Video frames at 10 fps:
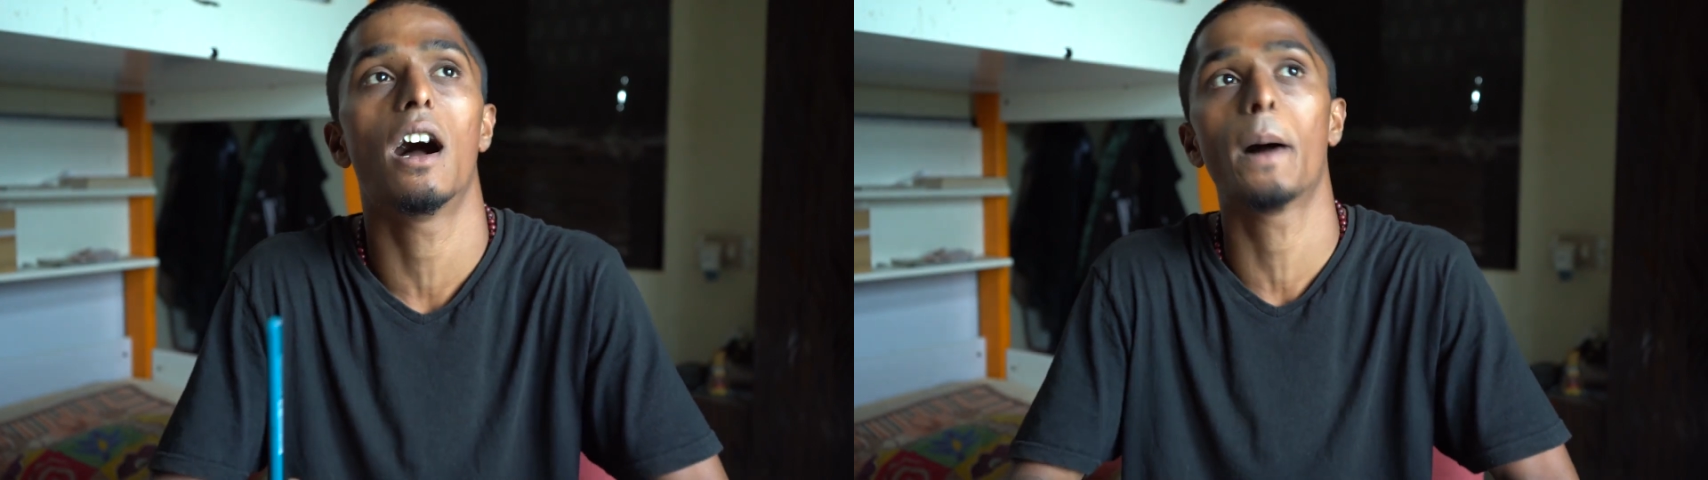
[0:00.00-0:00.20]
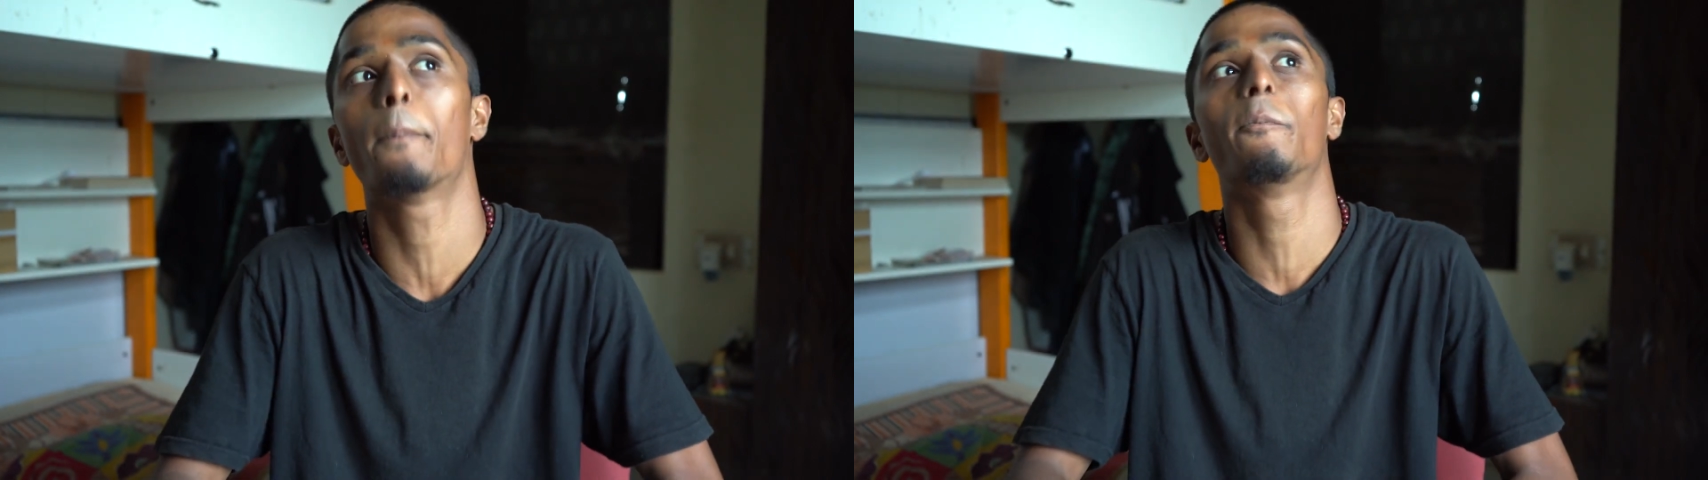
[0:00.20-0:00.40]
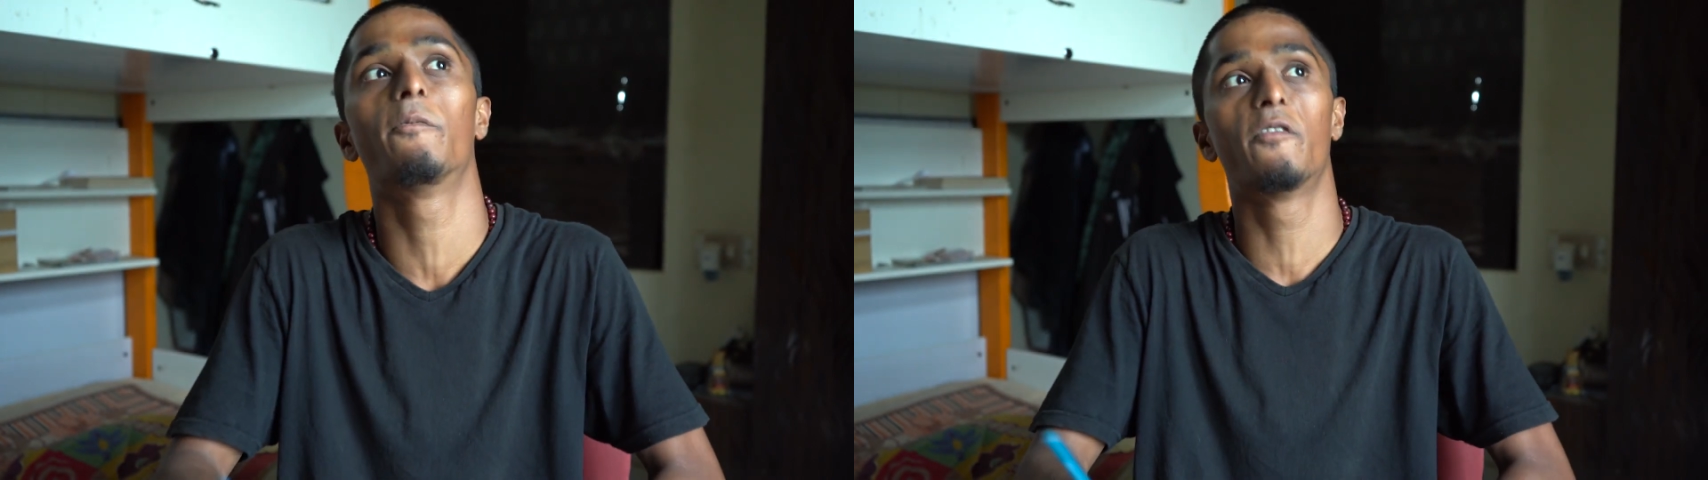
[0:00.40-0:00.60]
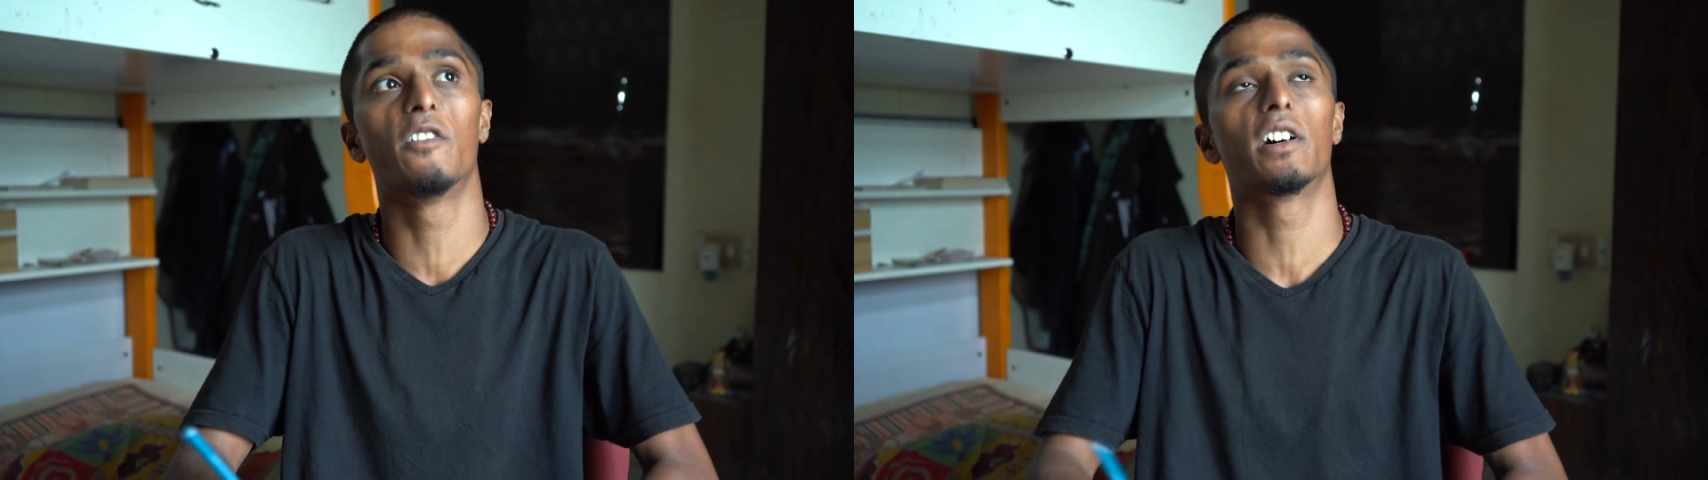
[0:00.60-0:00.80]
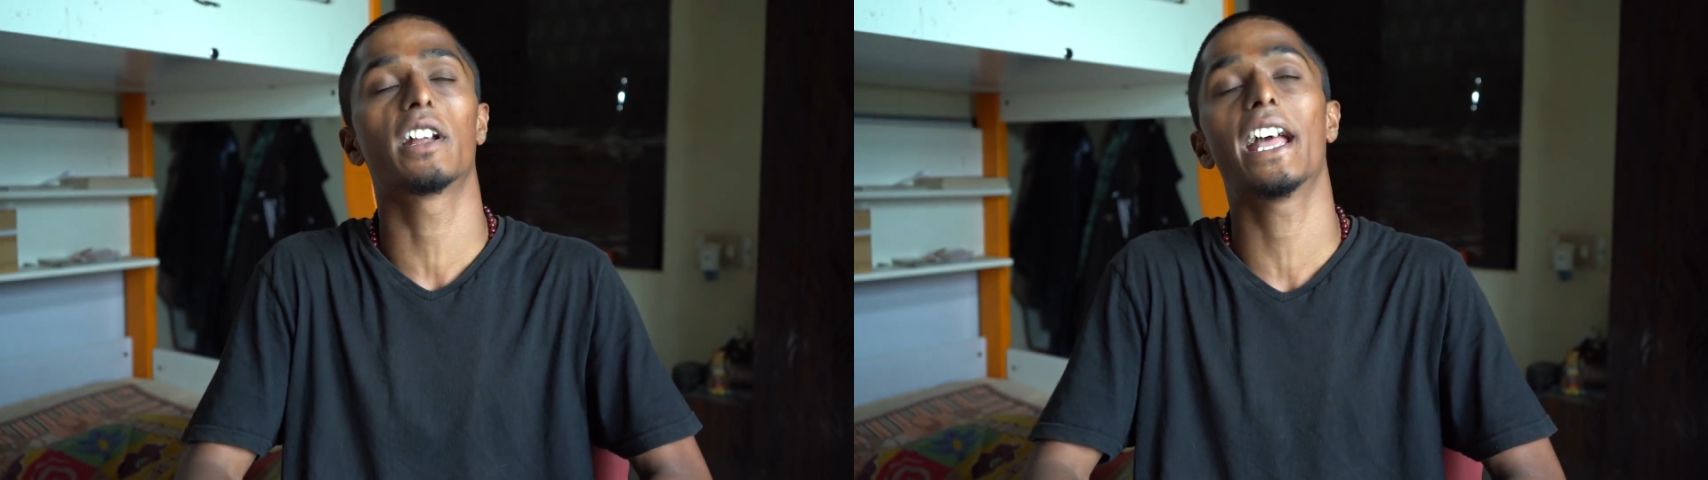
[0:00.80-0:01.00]
up
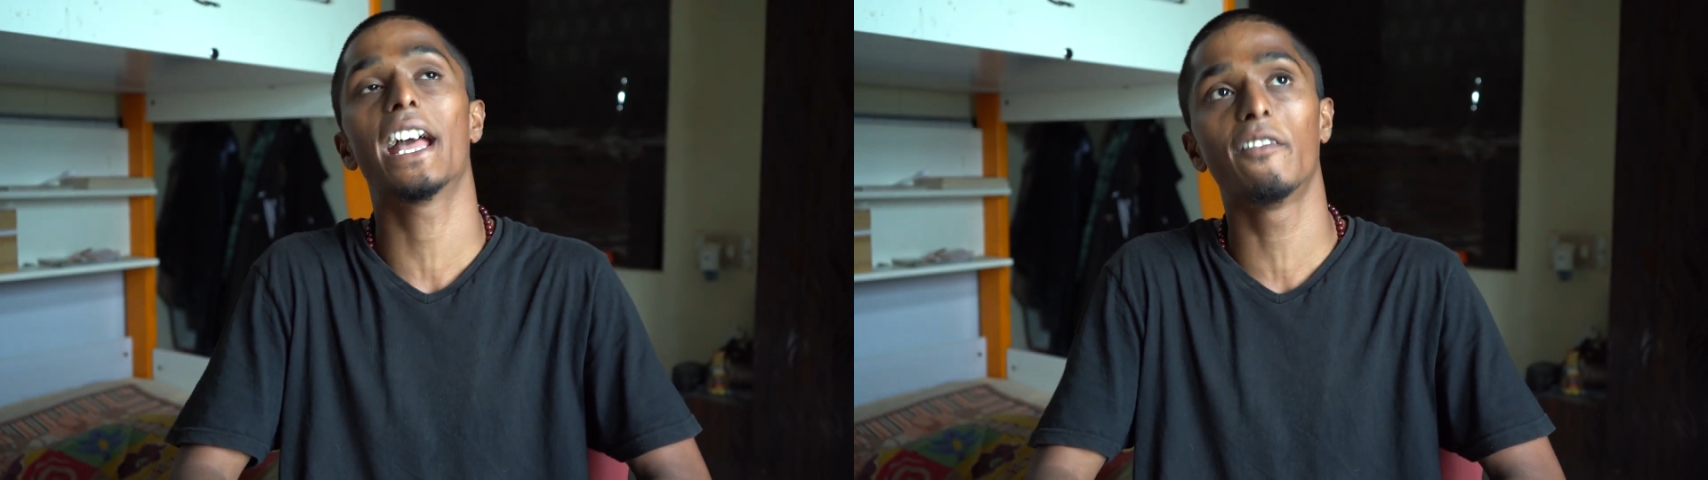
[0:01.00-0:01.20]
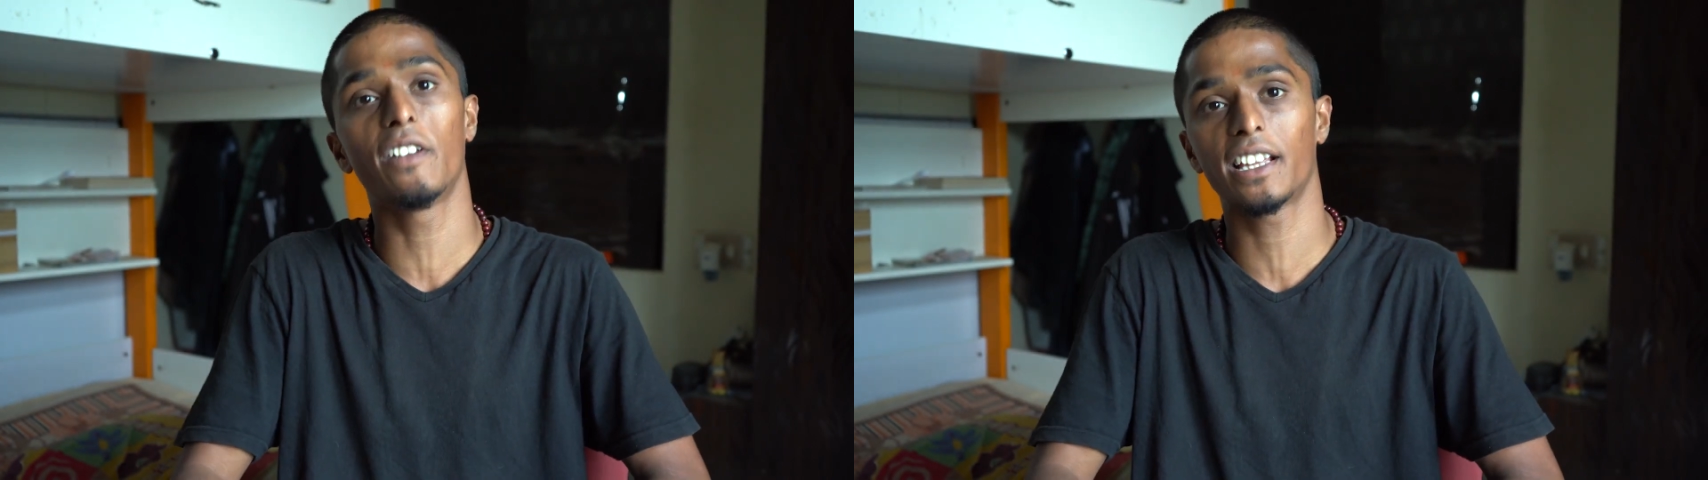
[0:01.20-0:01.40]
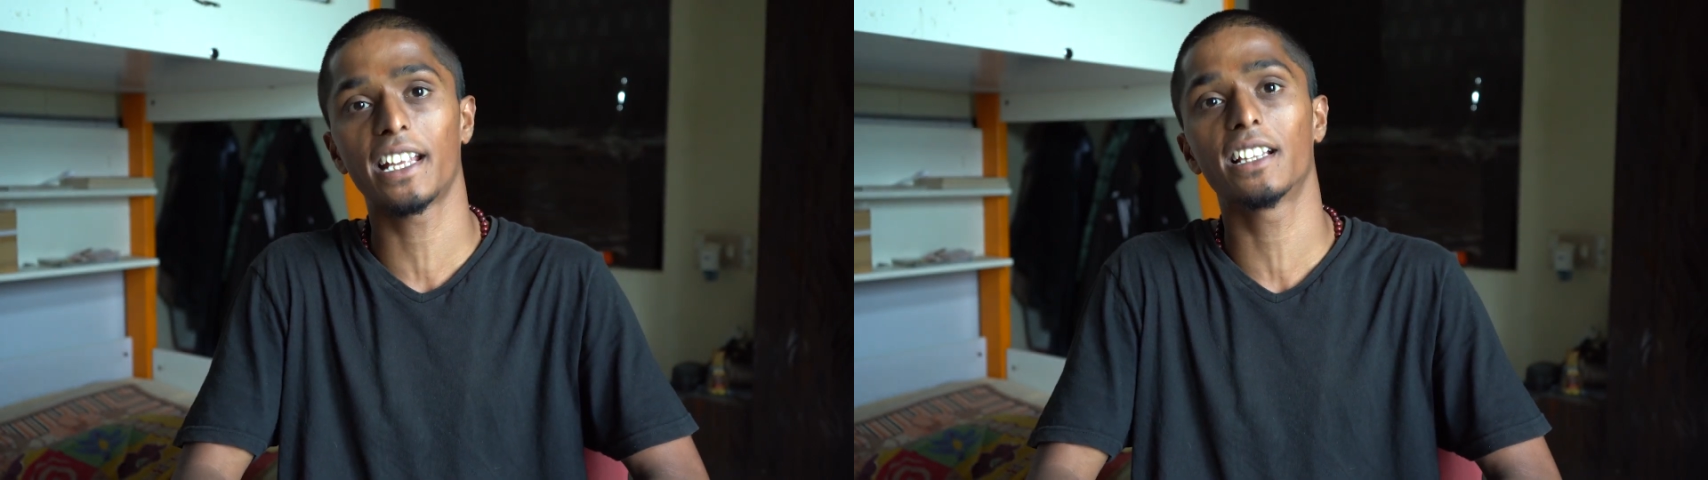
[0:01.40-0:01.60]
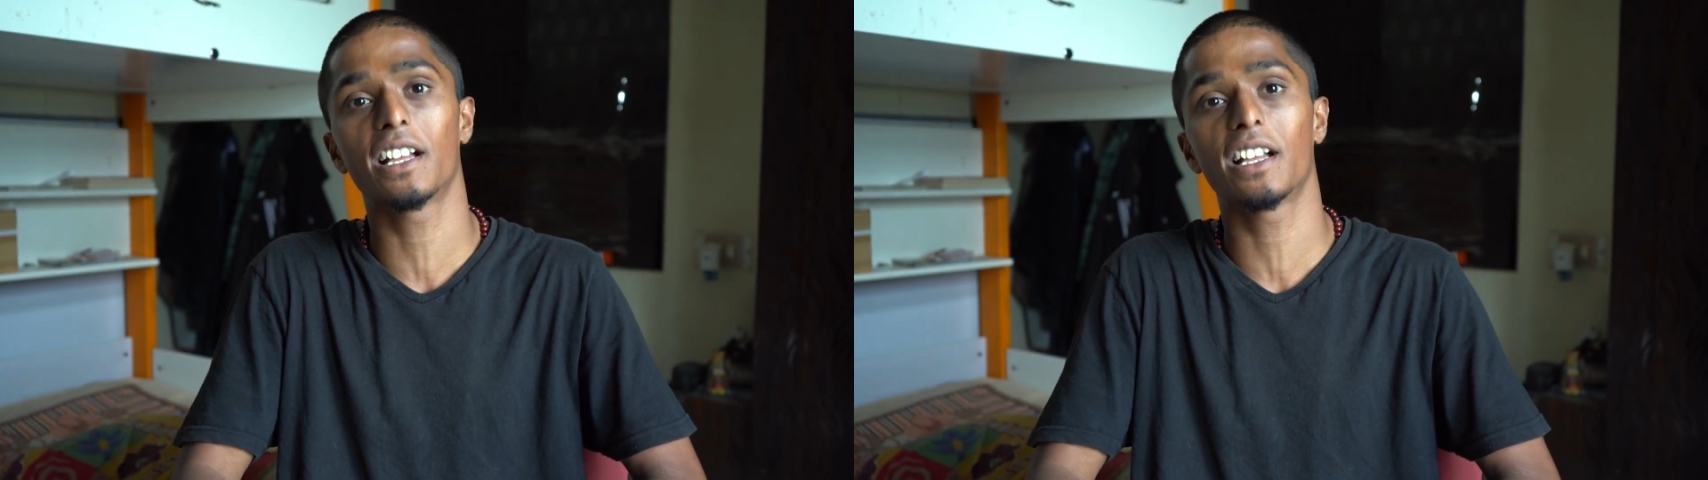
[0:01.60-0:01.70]
for everything